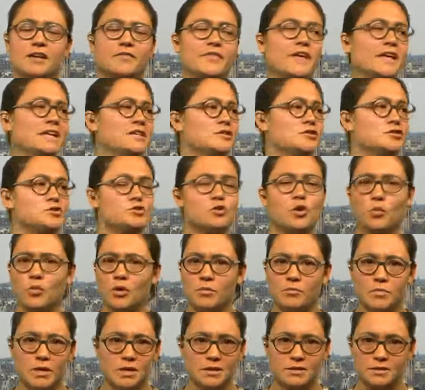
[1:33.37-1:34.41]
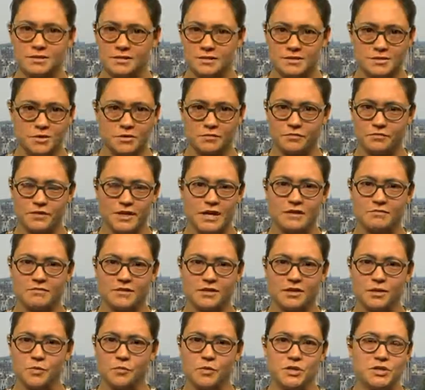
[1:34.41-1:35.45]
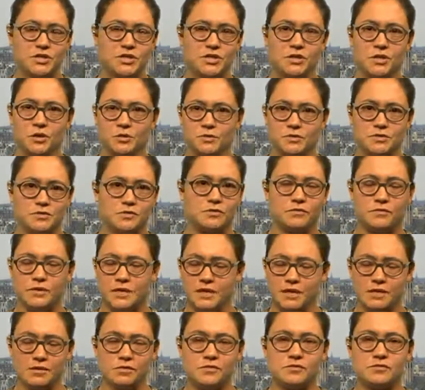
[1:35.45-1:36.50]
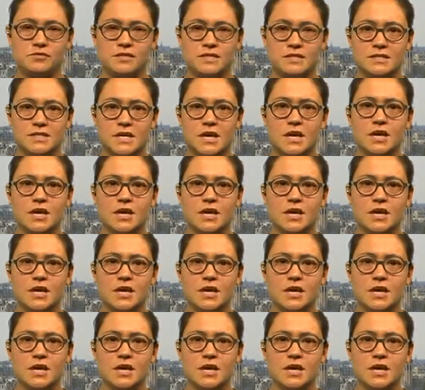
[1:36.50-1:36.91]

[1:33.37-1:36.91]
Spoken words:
That is not what Merkel is offering Africa when she goes to 3 countries.